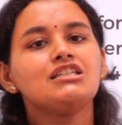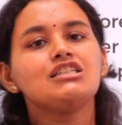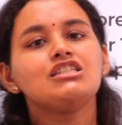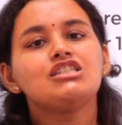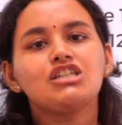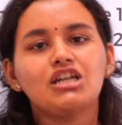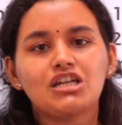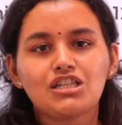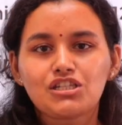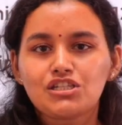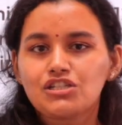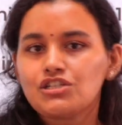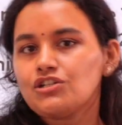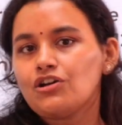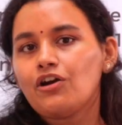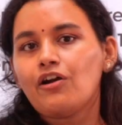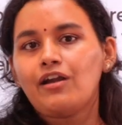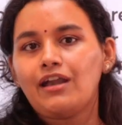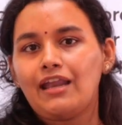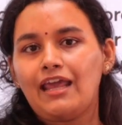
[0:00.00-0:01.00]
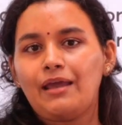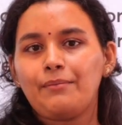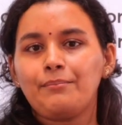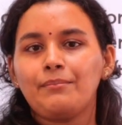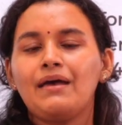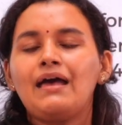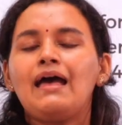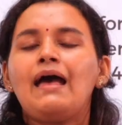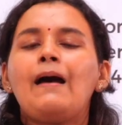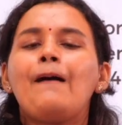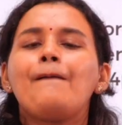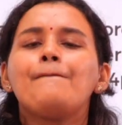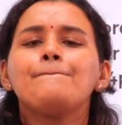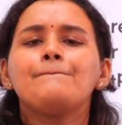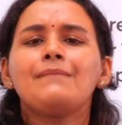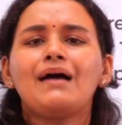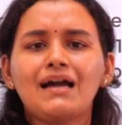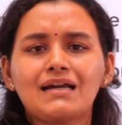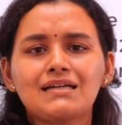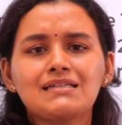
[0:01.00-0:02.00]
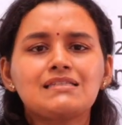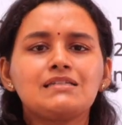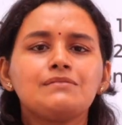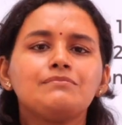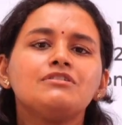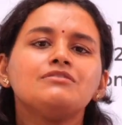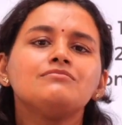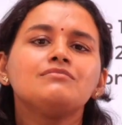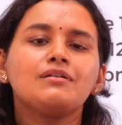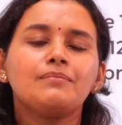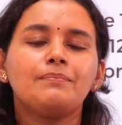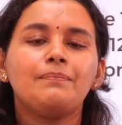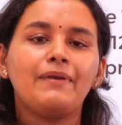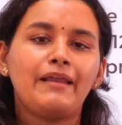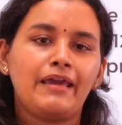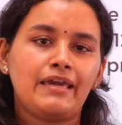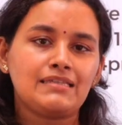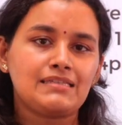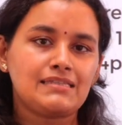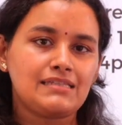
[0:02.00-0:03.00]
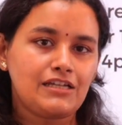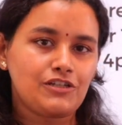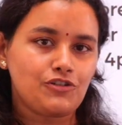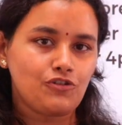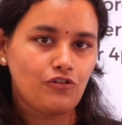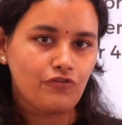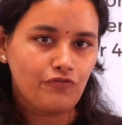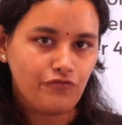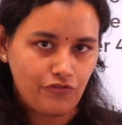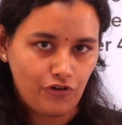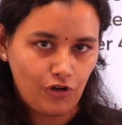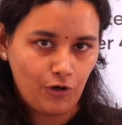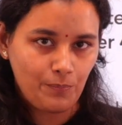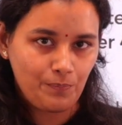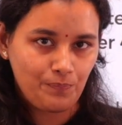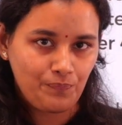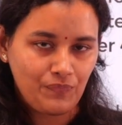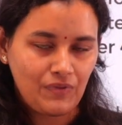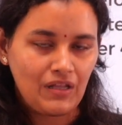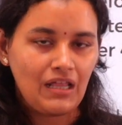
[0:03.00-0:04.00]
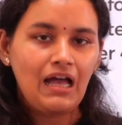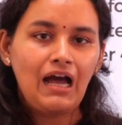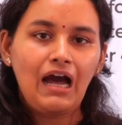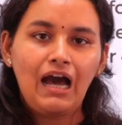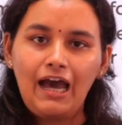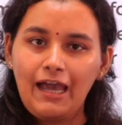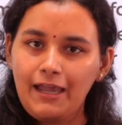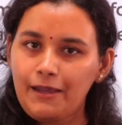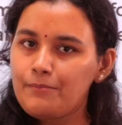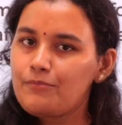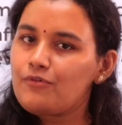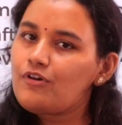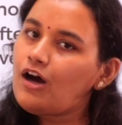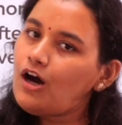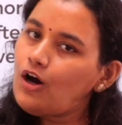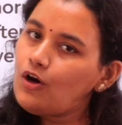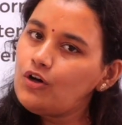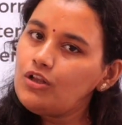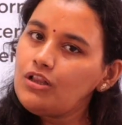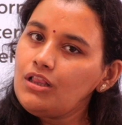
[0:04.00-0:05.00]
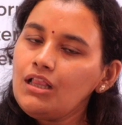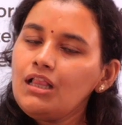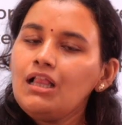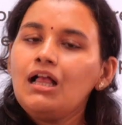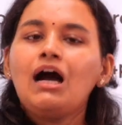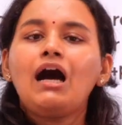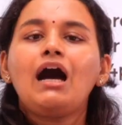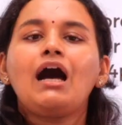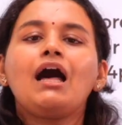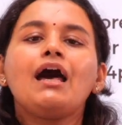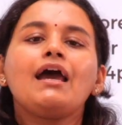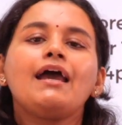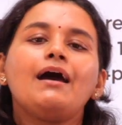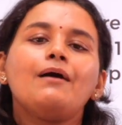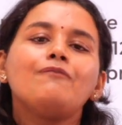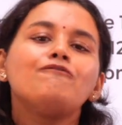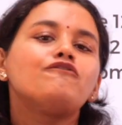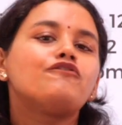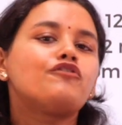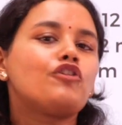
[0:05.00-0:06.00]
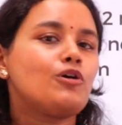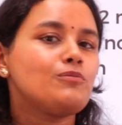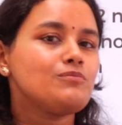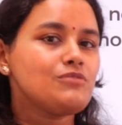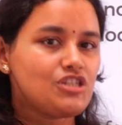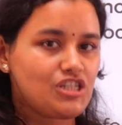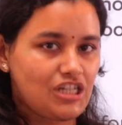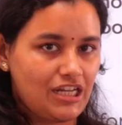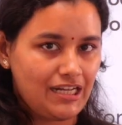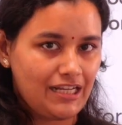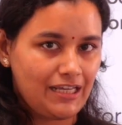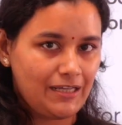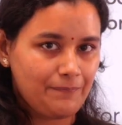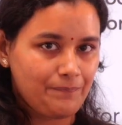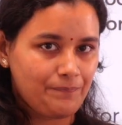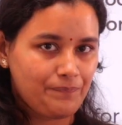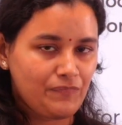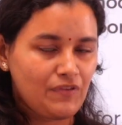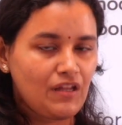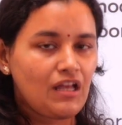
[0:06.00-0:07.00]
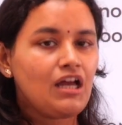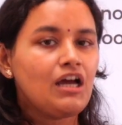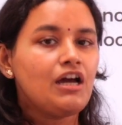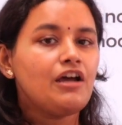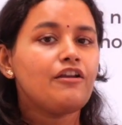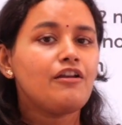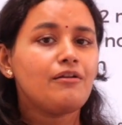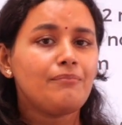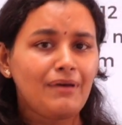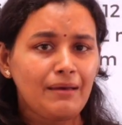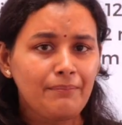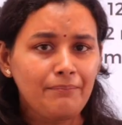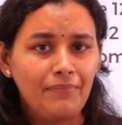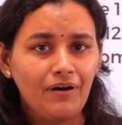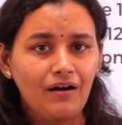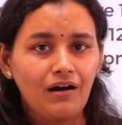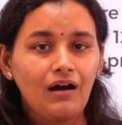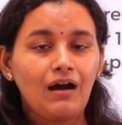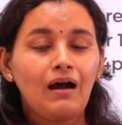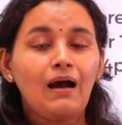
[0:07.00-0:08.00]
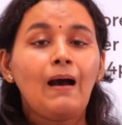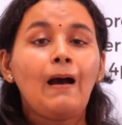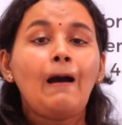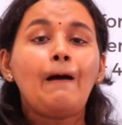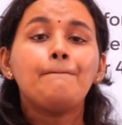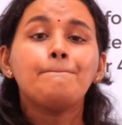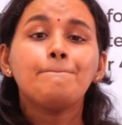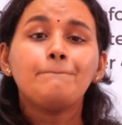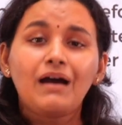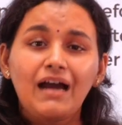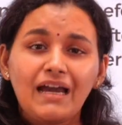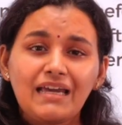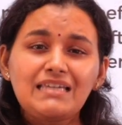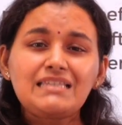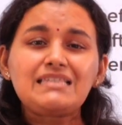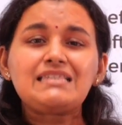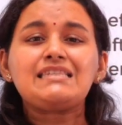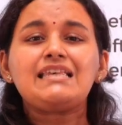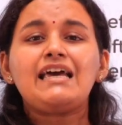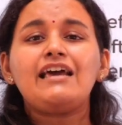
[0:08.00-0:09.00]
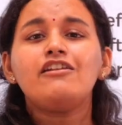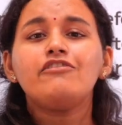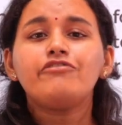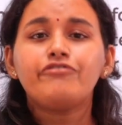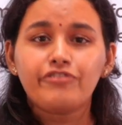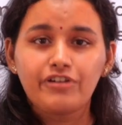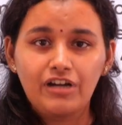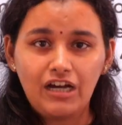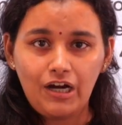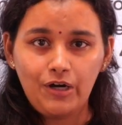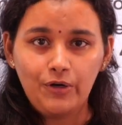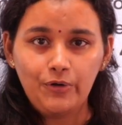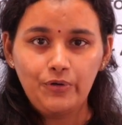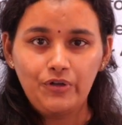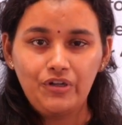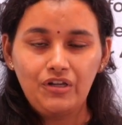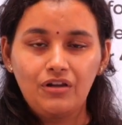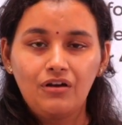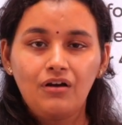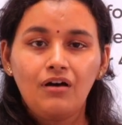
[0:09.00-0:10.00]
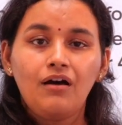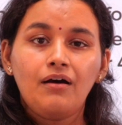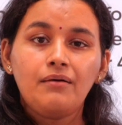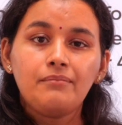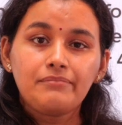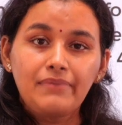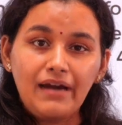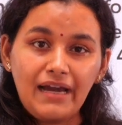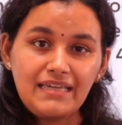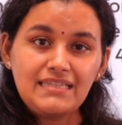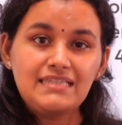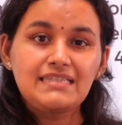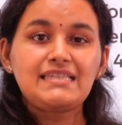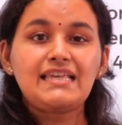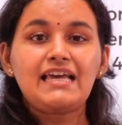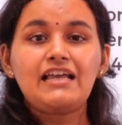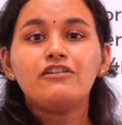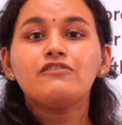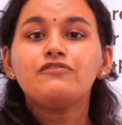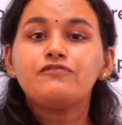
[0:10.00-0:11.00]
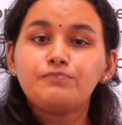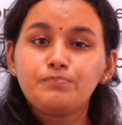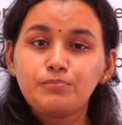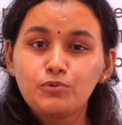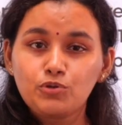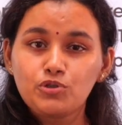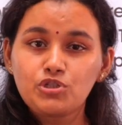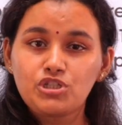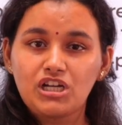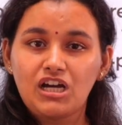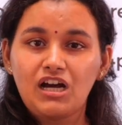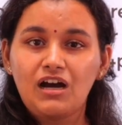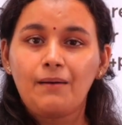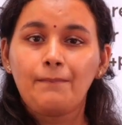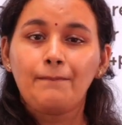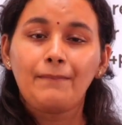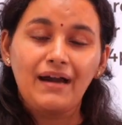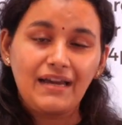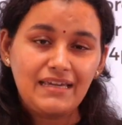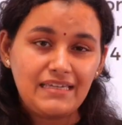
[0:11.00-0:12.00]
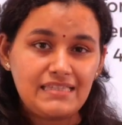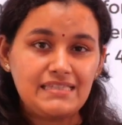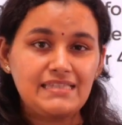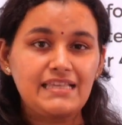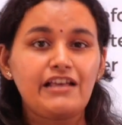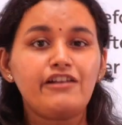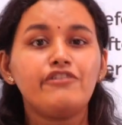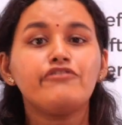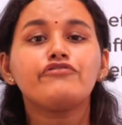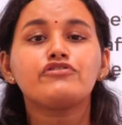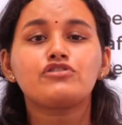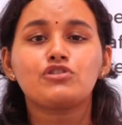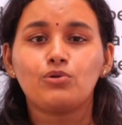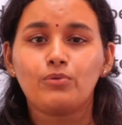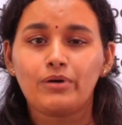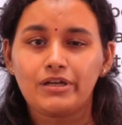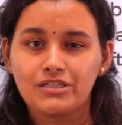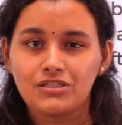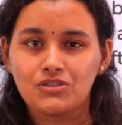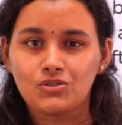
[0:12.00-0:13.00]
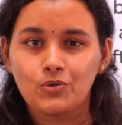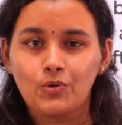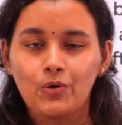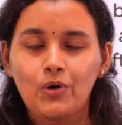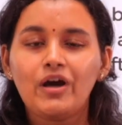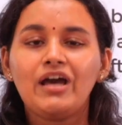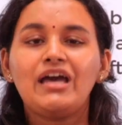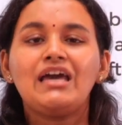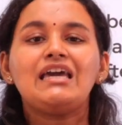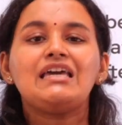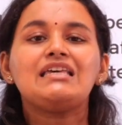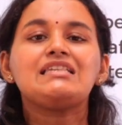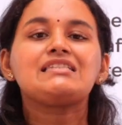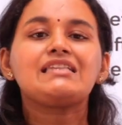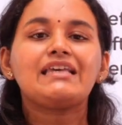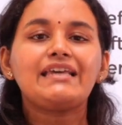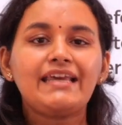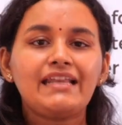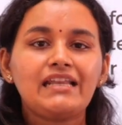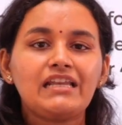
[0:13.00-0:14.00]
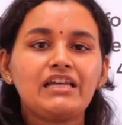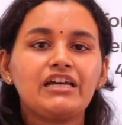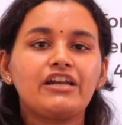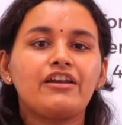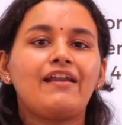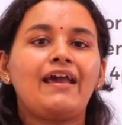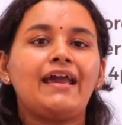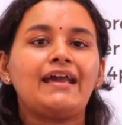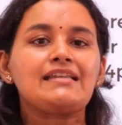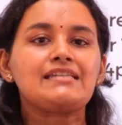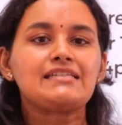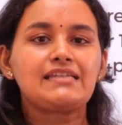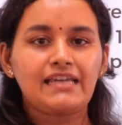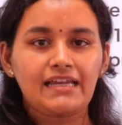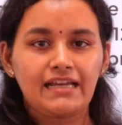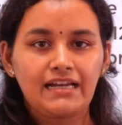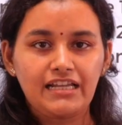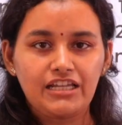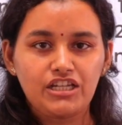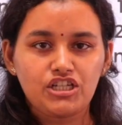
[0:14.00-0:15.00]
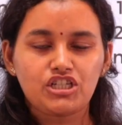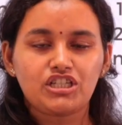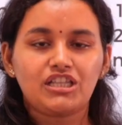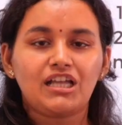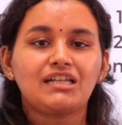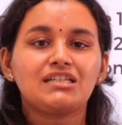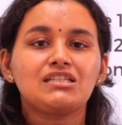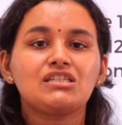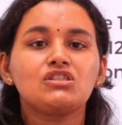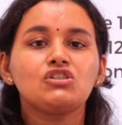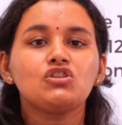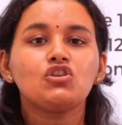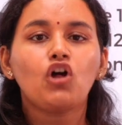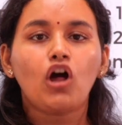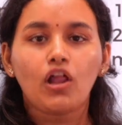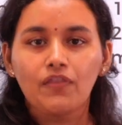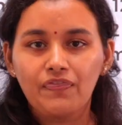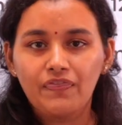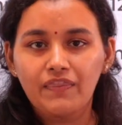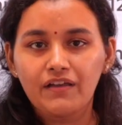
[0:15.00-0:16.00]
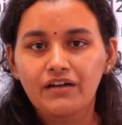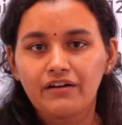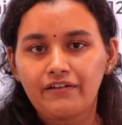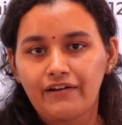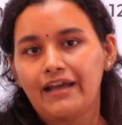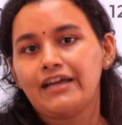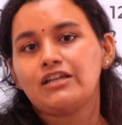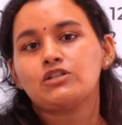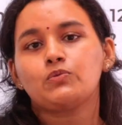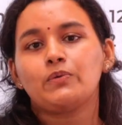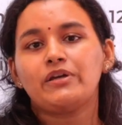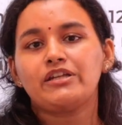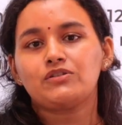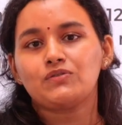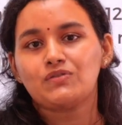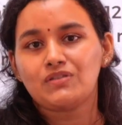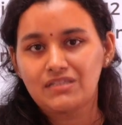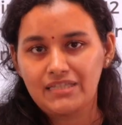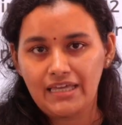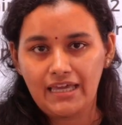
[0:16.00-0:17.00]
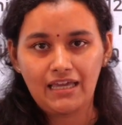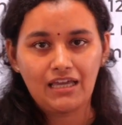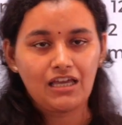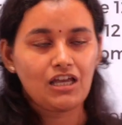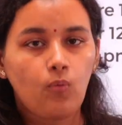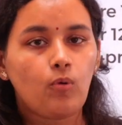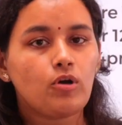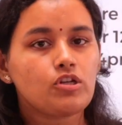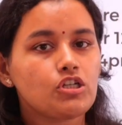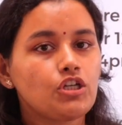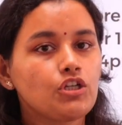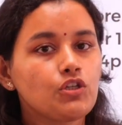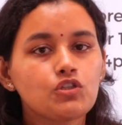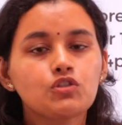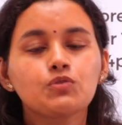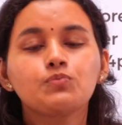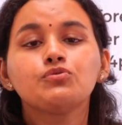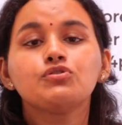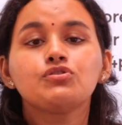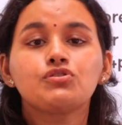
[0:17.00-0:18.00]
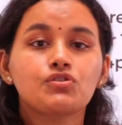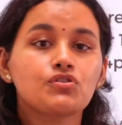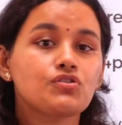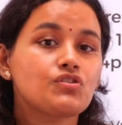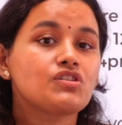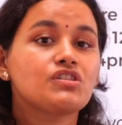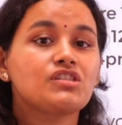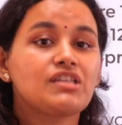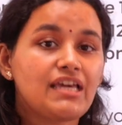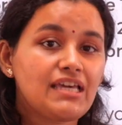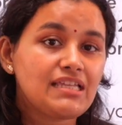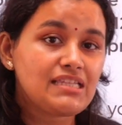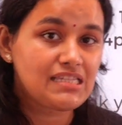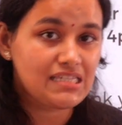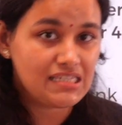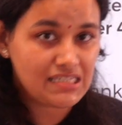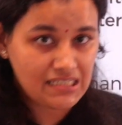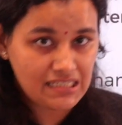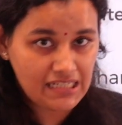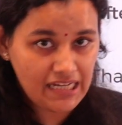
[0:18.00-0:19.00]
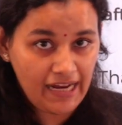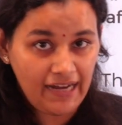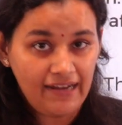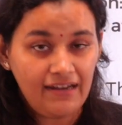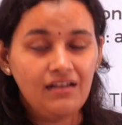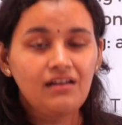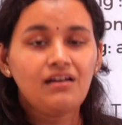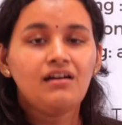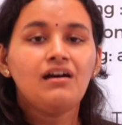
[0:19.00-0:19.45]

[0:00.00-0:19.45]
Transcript: Just your name, maximum the place that you're from. I am Rahul, I am from Chennai. Remember, myself Rahul, myself Pooja, myself so and so is incorrect English. That is not the correct way to say. What are you supposed to say instead?